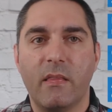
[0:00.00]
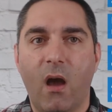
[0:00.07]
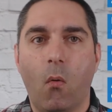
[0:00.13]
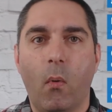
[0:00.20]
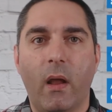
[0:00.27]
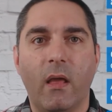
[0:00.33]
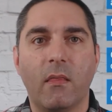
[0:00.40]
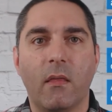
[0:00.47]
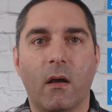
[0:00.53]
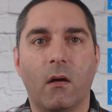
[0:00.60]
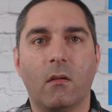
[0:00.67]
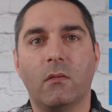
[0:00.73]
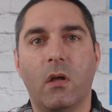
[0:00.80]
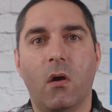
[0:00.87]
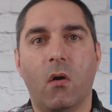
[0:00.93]
That way
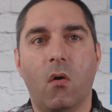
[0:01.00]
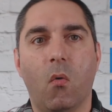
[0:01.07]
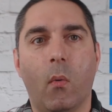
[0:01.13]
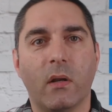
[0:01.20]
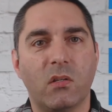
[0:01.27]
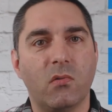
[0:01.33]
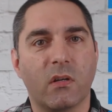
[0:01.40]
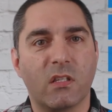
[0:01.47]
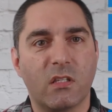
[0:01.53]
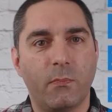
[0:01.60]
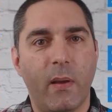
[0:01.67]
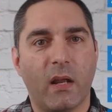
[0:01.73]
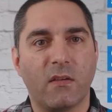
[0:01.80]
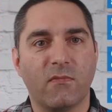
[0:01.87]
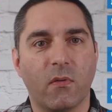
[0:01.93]
they'll know what to
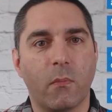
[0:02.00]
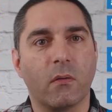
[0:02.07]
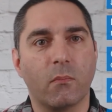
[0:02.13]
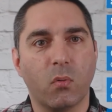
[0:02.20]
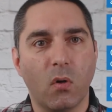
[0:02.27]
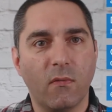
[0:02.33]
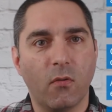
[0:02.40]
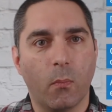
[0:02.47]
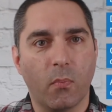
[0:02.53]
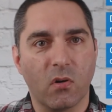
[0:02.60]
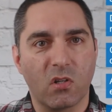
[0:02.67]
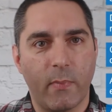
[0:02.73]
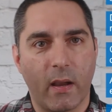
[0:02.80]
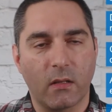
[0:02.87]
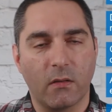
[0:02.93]
expect from an approval
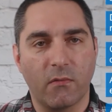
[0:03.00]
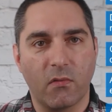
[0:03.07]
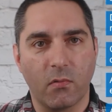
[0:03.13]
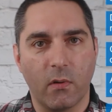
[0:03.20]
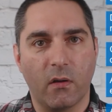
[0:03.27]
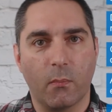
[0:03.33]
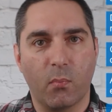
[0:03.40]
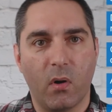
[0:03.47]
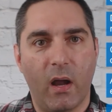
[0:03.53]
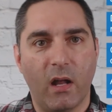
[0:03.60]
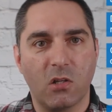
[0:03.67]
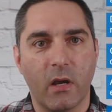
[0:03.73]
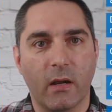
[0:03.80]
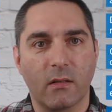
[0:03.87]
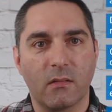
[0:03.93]
perspective throughout the
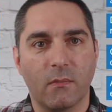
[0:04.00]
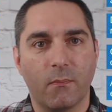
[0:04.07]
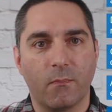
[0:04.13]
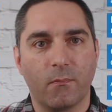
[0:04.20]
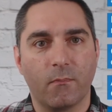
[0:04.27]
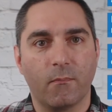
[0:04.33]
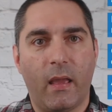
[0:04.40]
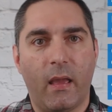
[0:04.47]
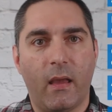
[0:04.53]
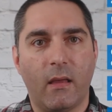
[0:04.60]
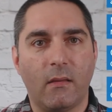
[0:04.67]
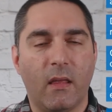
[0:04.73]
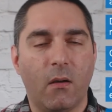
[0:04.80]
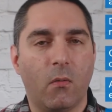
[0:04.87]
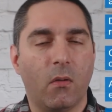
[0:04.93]
project,
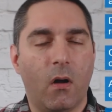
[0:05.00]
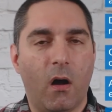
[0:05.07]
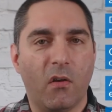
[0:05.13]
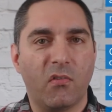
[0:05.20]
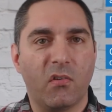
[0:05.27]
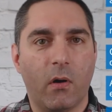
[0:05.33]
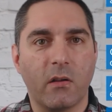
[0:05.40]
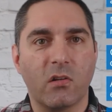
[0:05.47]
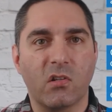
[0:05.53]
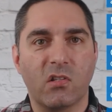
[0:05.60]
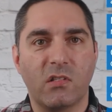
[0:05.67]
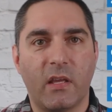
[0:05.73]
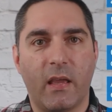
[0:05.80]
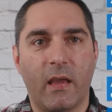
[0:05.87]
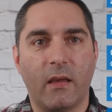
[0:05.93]
and they will also
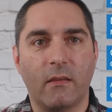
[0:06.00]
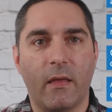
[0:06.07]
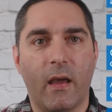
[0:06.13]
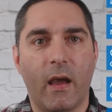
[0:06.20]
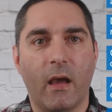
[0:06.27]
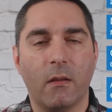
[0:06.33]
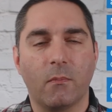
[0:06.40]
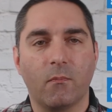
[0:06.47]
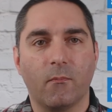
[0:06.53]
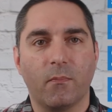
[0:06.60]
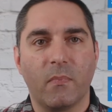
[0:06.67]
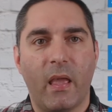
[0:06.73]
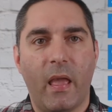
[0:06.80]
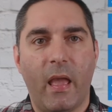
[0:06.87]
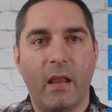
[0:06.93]
understand that
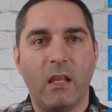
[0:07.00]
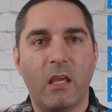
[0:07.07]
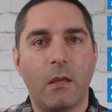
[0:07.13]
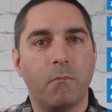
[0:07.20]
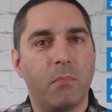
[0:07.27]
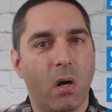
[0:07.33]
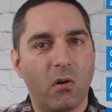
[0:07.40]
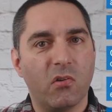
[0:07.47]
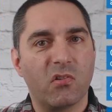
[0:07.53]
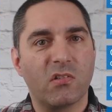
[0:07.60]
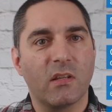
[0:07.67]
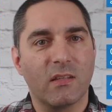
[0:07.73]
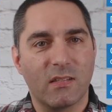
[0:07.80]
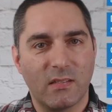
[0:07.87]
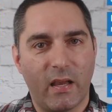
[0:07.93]
any
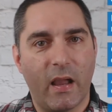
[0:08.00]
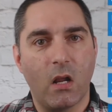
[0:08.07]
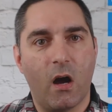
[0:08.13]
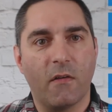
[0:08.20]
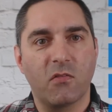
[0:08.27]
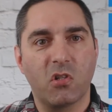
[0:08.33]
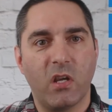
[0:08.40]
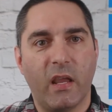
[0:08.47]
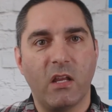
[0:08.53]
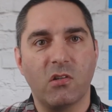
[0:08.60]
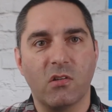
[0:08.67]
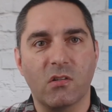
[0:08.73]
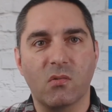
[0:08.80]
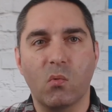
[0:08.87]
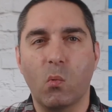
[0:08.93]
post sign-off
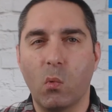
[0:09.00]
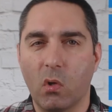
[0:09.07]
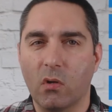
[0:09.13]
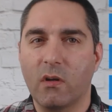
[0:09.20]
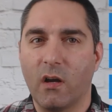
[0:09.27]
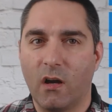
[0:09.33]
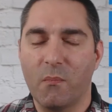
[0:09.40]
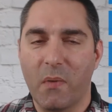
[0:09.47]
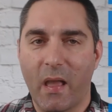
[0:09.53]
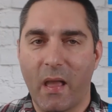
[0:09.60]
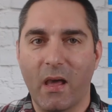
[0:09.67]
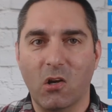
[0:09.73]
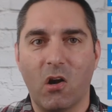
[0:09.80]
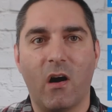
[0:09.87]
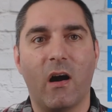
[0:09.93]
changes will come
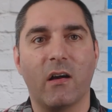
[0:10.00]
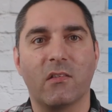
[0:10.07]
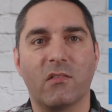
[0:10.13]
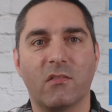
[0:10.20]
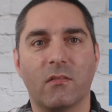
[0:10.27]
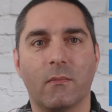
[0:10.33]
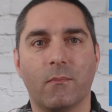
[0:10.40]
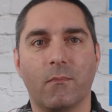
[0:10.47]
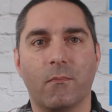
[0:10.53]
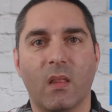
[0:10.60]
at a cost.